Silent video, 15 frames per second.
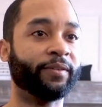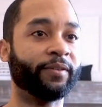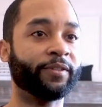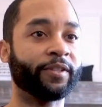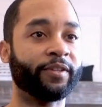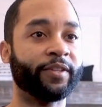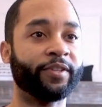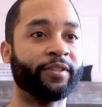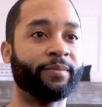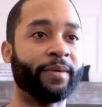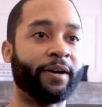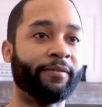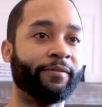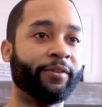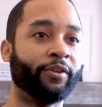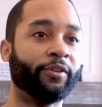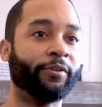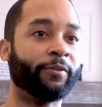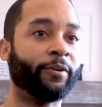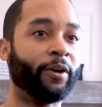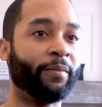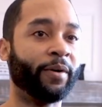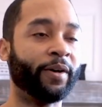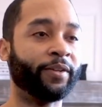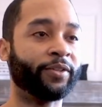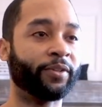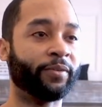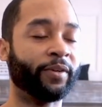such as the mouthfeel, the aroma, and so